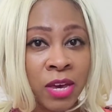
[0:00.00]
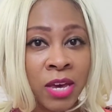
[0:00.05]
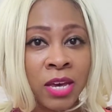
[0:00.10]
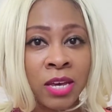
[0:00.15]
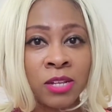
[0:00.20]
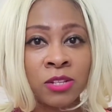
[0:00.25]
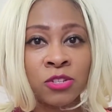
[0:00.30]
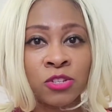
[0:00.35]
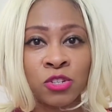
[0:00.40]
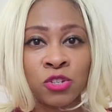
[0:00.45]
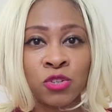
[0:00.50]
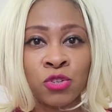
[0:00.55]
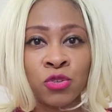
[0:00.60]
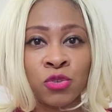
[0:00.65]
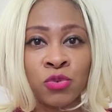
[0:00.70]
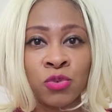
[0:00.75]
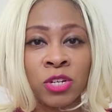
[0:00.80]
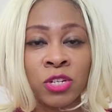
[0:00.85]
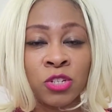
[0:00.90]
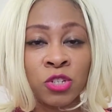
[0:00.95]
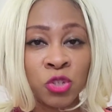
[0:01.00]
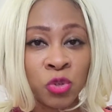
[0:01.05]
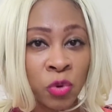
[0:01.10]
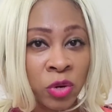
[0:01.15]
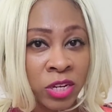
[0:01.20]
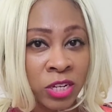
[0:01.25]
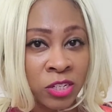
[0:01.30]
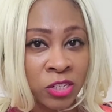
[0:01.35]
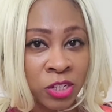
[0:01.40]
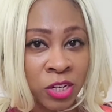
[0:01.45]
and to enjoy
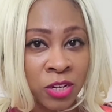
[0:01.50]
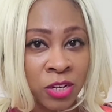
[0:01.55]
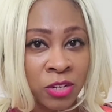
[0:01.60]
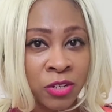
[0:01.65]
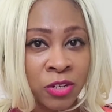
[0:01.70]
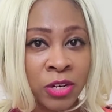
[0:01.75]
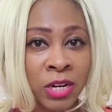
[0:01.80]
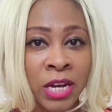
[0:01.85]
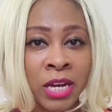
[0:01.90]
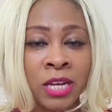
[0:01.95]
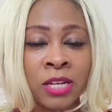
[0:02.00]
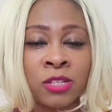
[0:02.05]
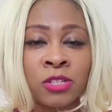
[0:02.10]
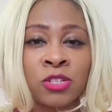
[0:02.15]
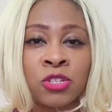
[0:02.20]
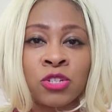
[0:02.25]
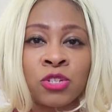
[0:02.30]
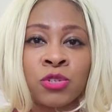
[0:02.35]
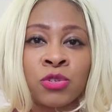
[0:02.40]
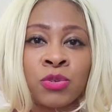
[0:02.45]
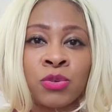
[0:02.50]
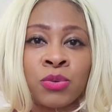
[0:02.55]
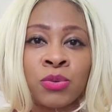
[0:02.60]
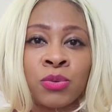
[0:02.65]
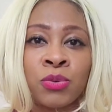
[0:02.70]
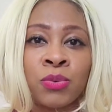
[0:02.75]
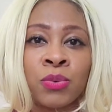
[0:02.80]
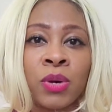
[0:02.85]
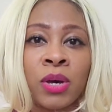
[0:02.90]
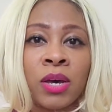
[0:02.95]
each other and
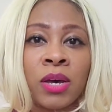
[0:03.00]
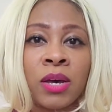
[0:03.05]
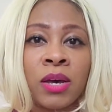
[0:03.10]
to